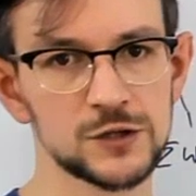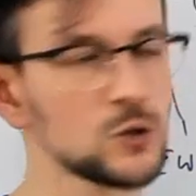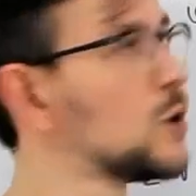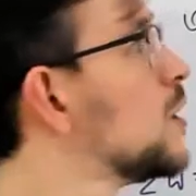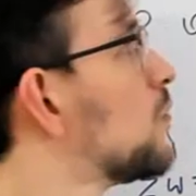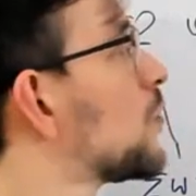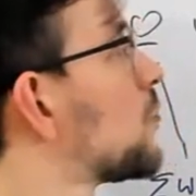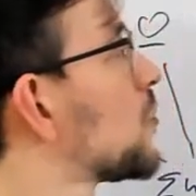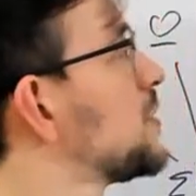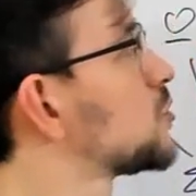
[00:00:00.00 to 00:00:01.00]
So
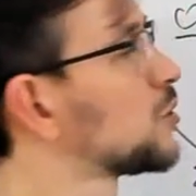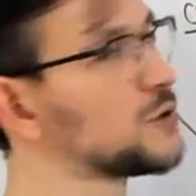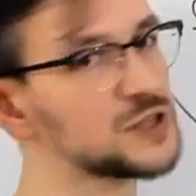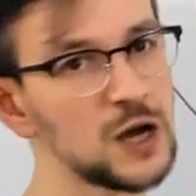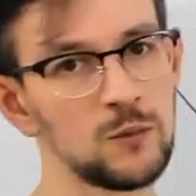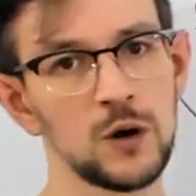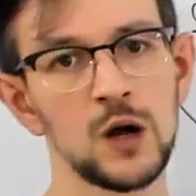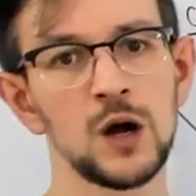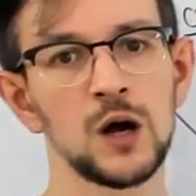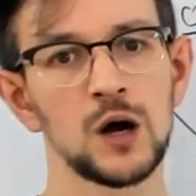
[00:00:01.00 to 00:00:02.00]
for this total sum,
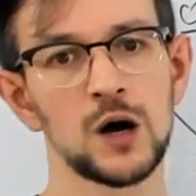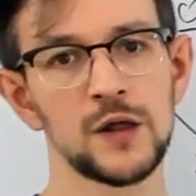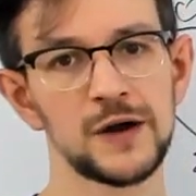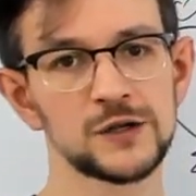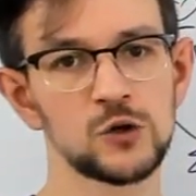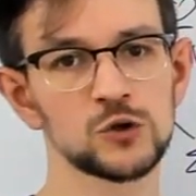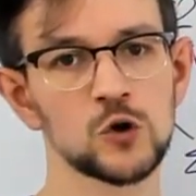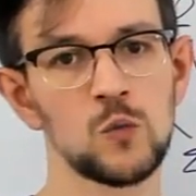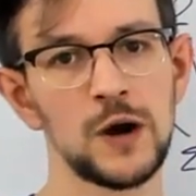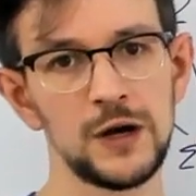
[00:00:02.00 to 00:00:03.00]
there are not
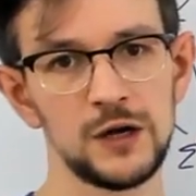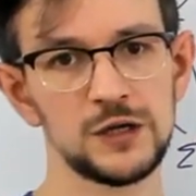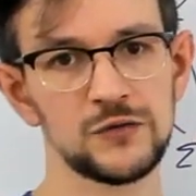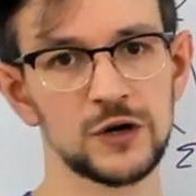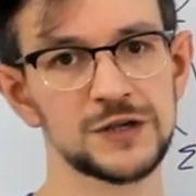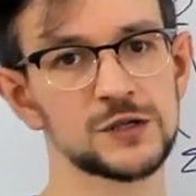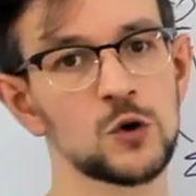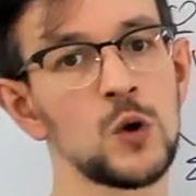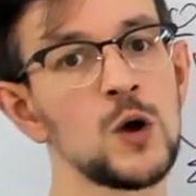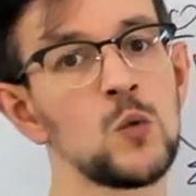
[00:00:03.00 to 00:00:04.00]
so many different cases.
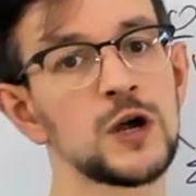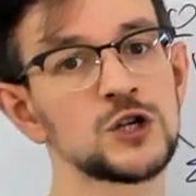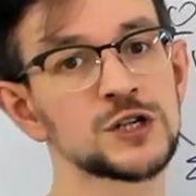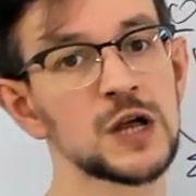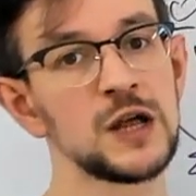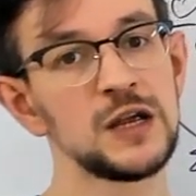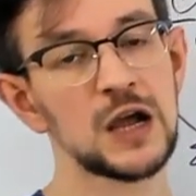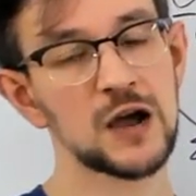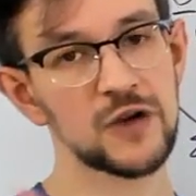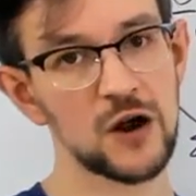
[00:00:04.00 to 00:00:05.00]
So we can just
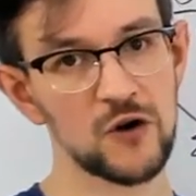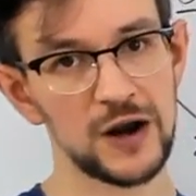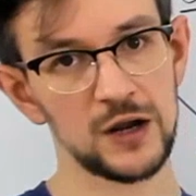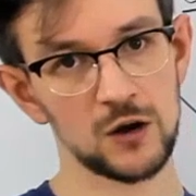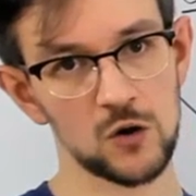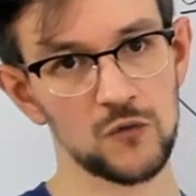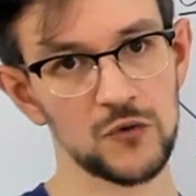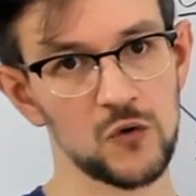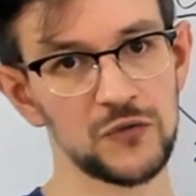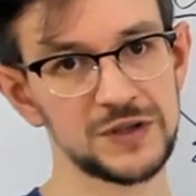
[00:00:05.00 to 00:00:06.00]
have array
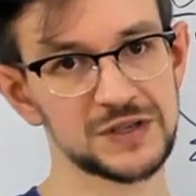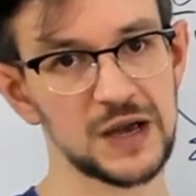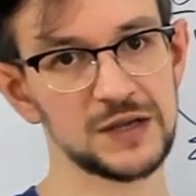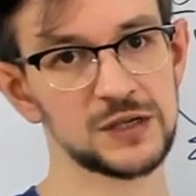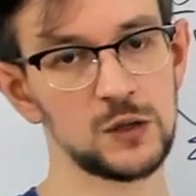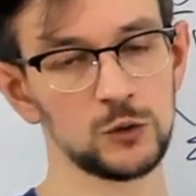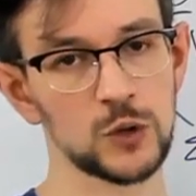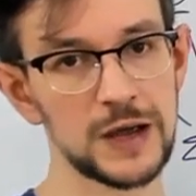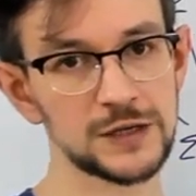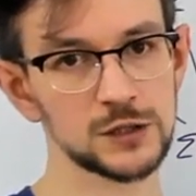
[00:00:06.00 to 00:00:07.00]
of the size equal
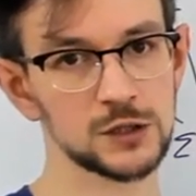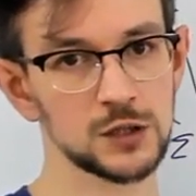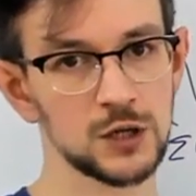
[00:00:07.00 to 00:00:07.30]
to s